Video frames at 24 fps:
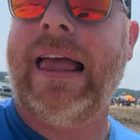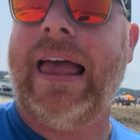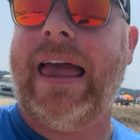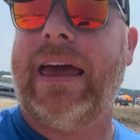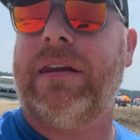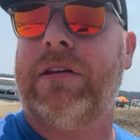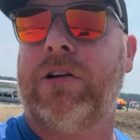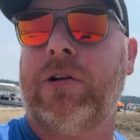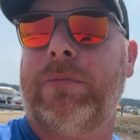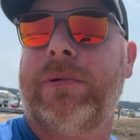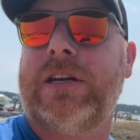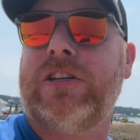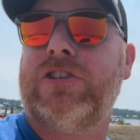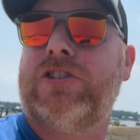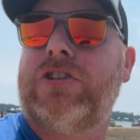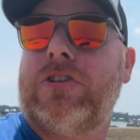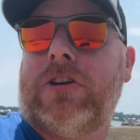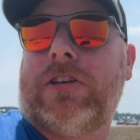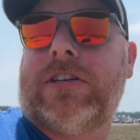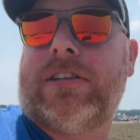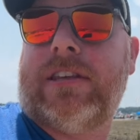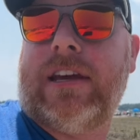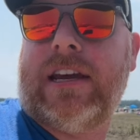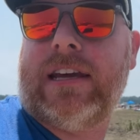And it'll be
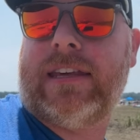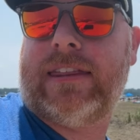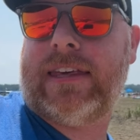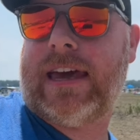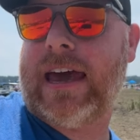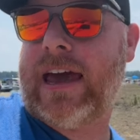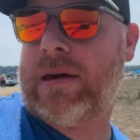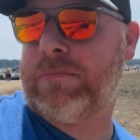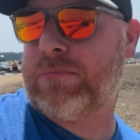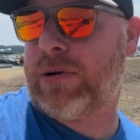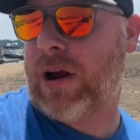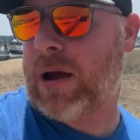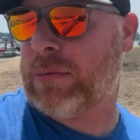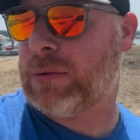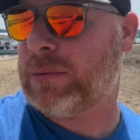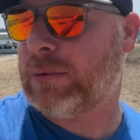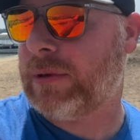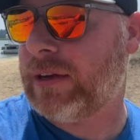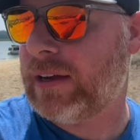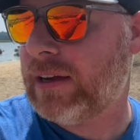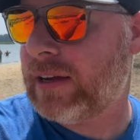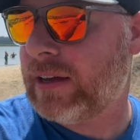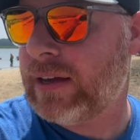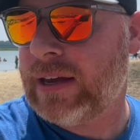just like that
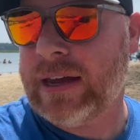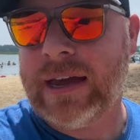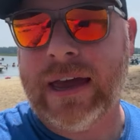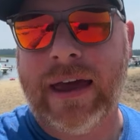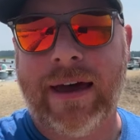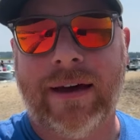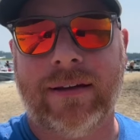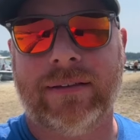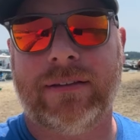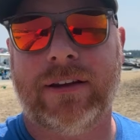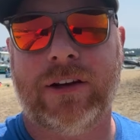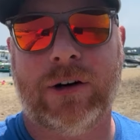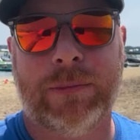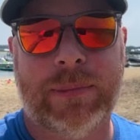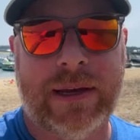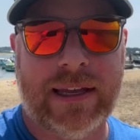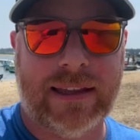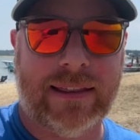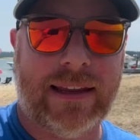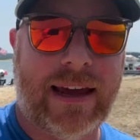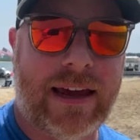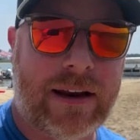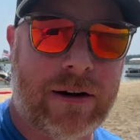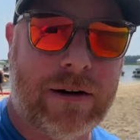probably a little
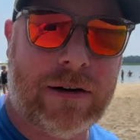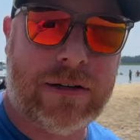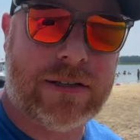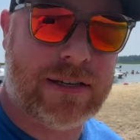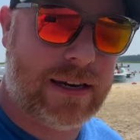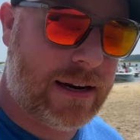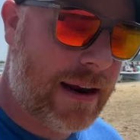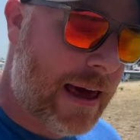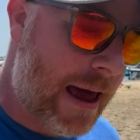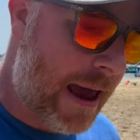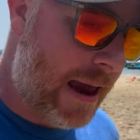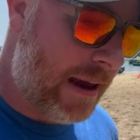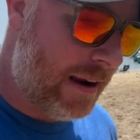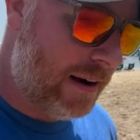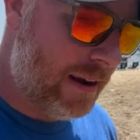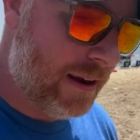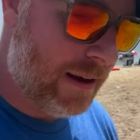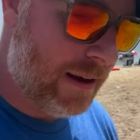bit later tonight.